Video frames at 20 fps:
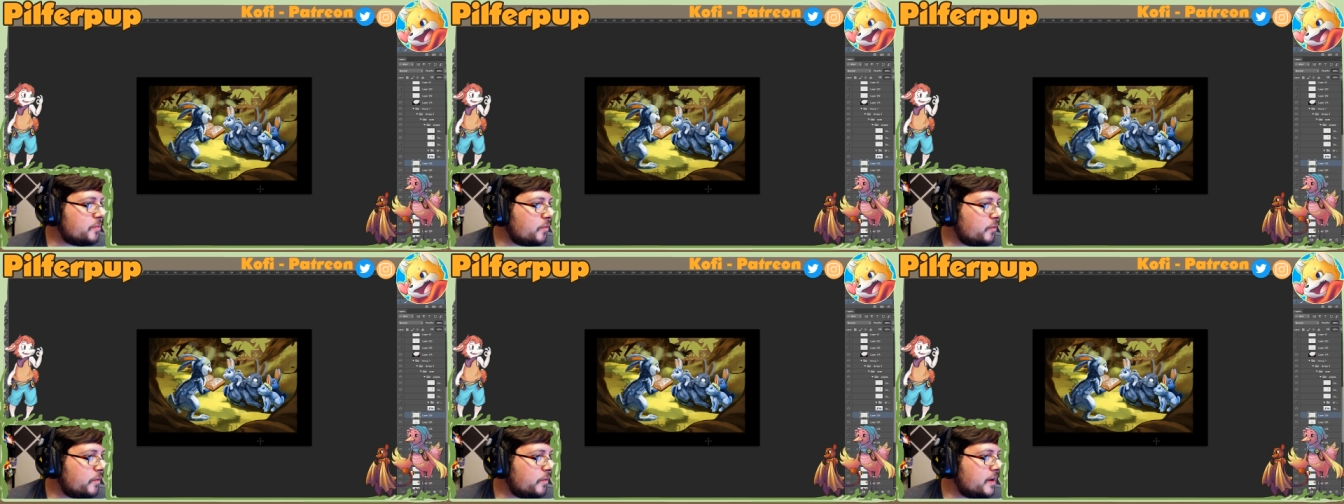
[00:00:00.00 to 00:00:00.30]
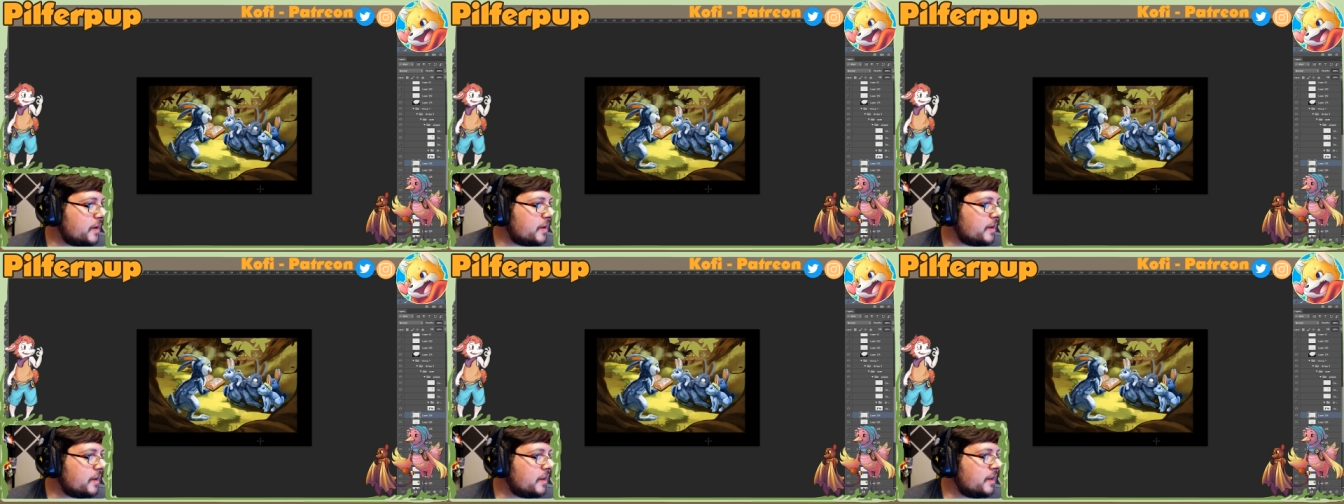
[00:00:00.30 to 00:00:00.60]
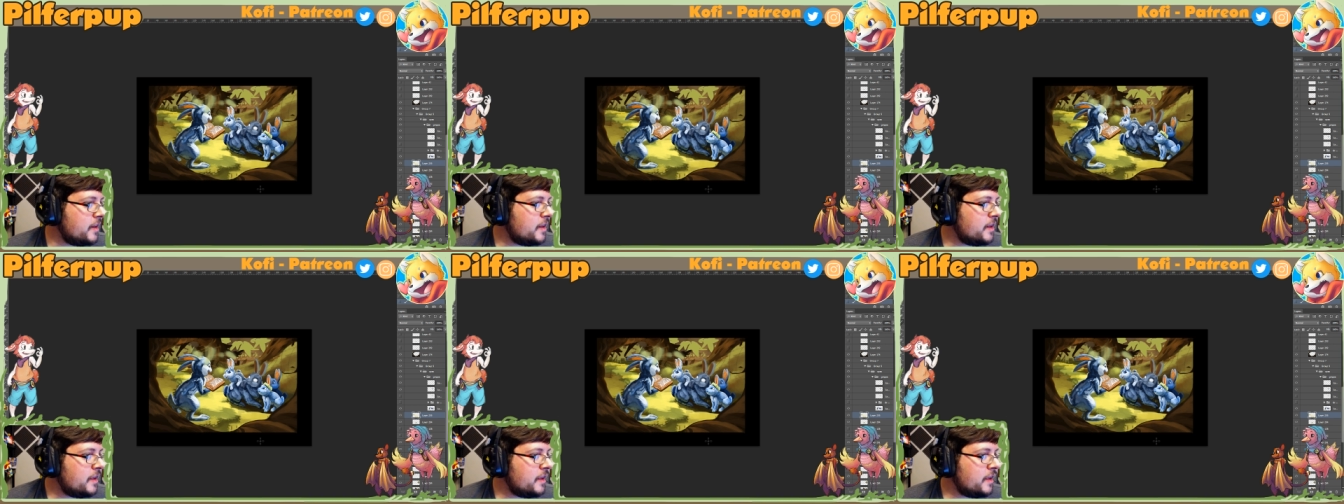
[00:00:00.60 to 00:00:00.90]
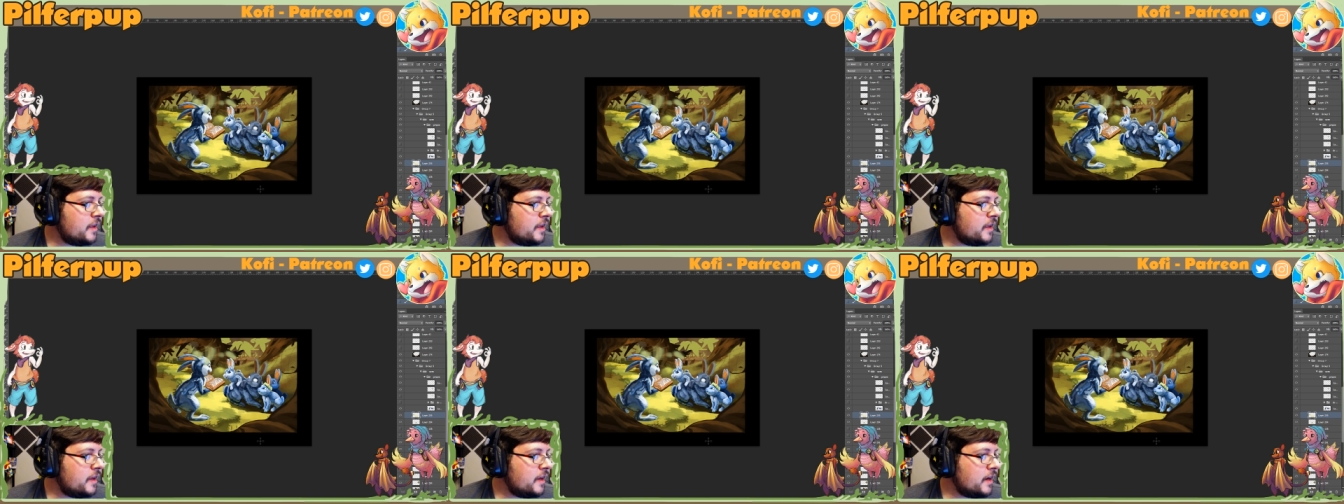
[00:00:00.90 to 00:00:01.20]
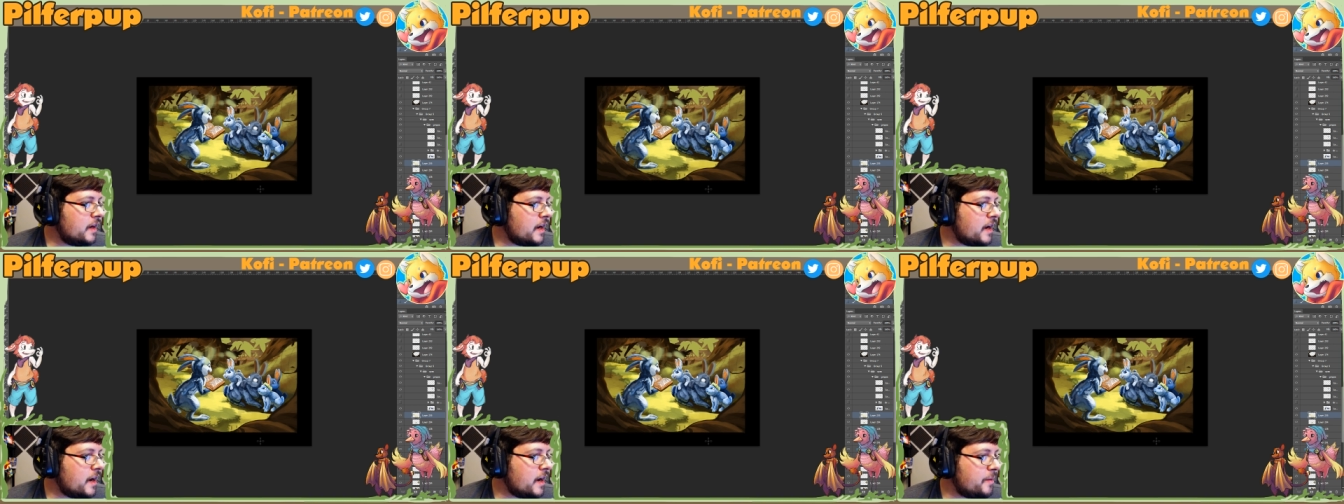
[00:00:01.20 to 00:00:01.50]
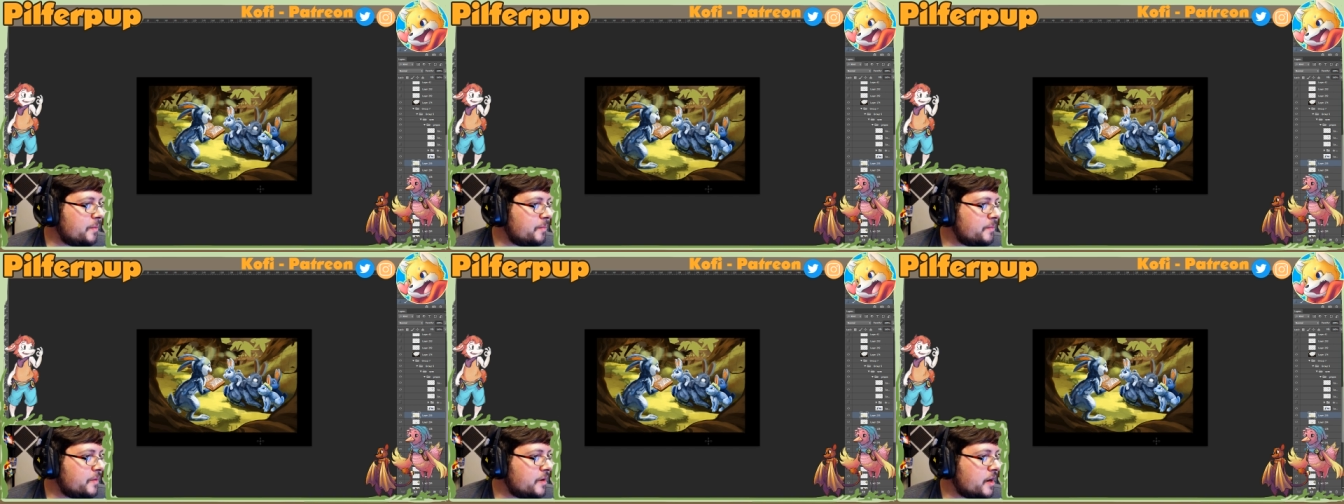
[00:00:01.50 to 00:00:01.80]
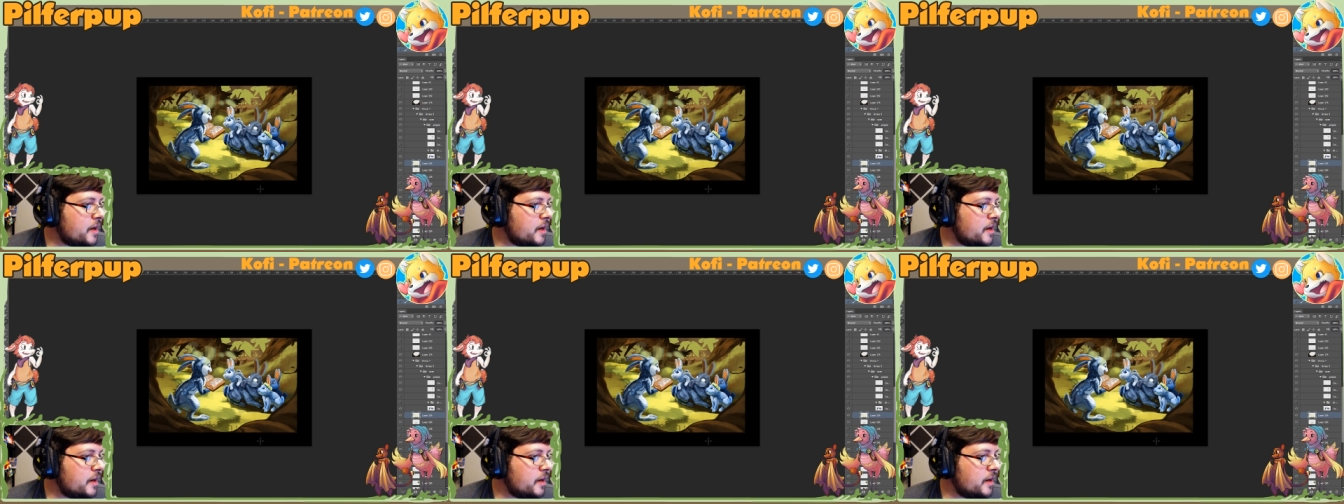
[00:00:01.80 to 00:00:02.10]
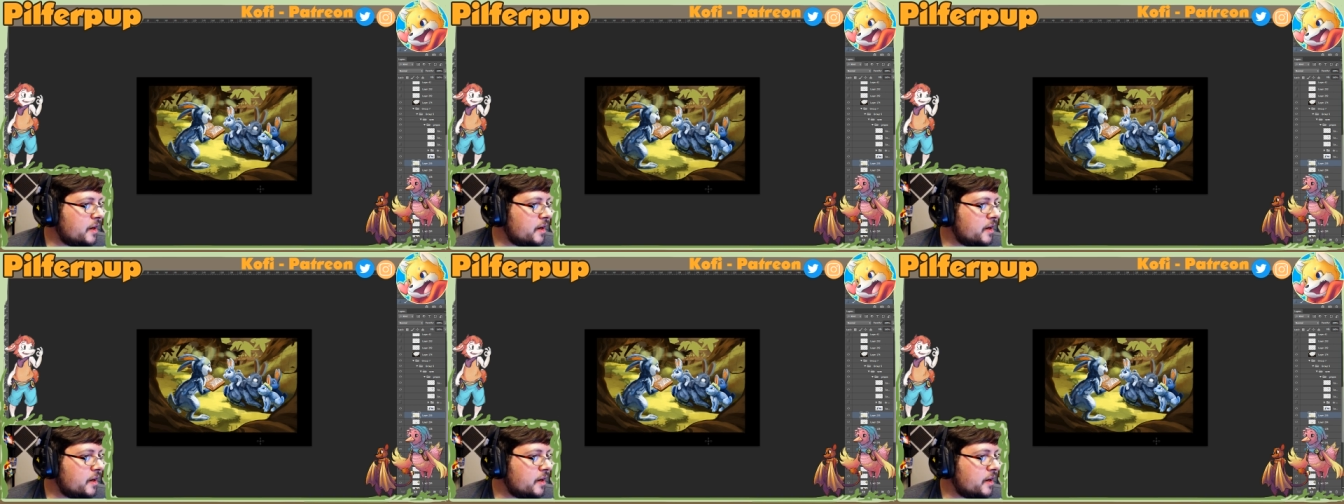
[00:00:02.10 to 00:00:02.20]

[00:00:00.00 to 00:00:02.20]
Well, I'm not